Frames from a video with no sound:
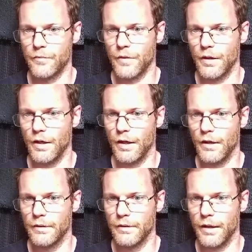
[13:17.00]

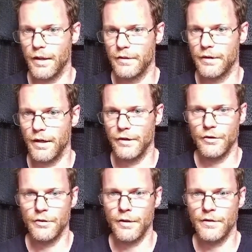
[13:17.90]
And that, yeah, you
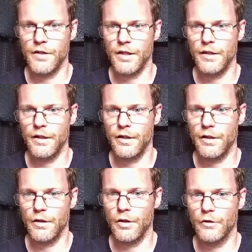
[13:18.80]
can see there are
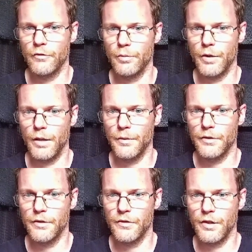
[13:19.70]
a lot of
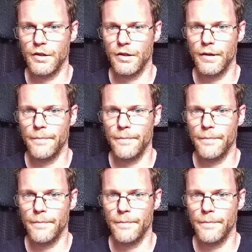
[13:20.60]
parameters here.